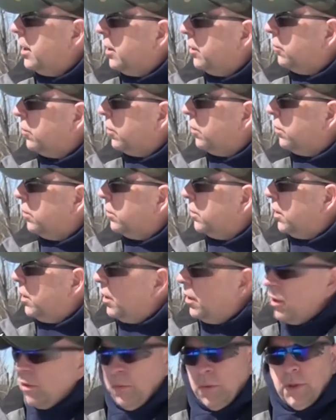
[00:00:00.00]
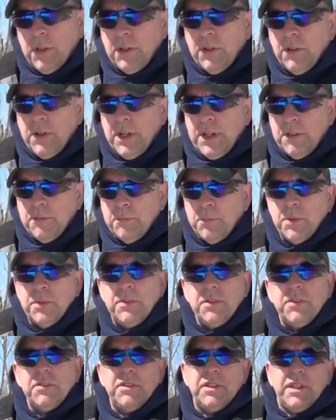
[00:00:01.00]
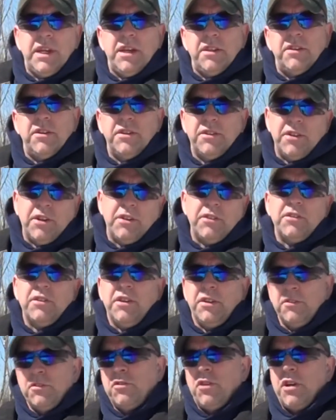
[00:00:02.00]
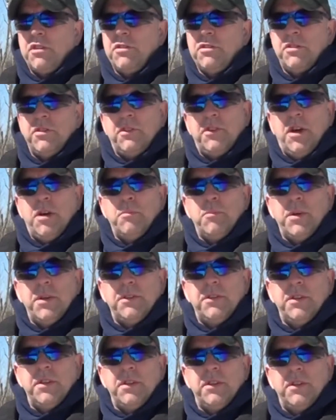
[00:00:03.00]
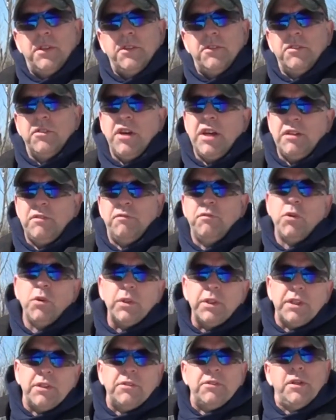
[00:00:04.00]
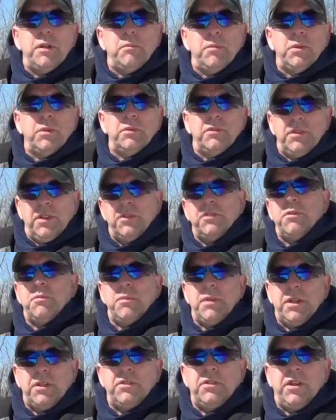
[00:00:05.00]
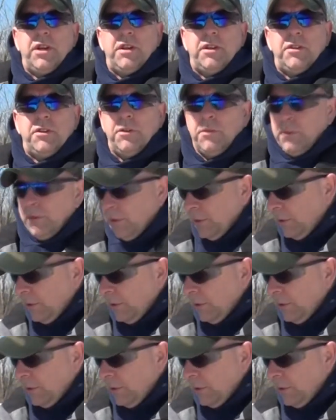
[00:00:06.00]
So we're going to go ahead and put this together. There's instructions that come with it. It's not fully assembled. There's some things you got to do.